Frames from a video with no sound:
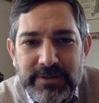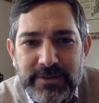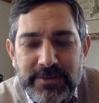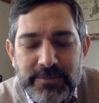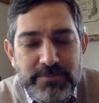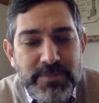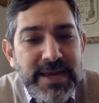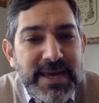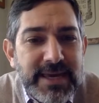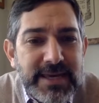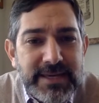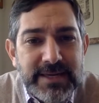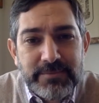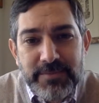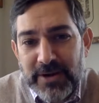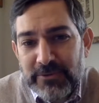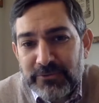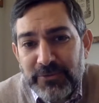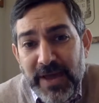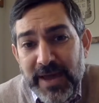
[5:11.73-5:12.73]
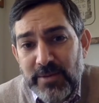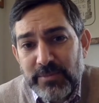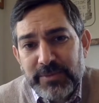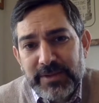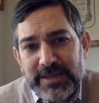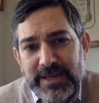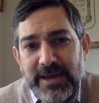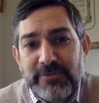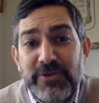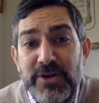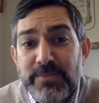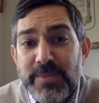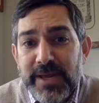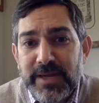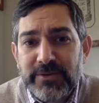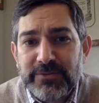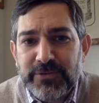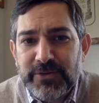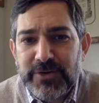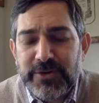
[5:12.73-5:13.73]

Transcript: Me and my family, every man for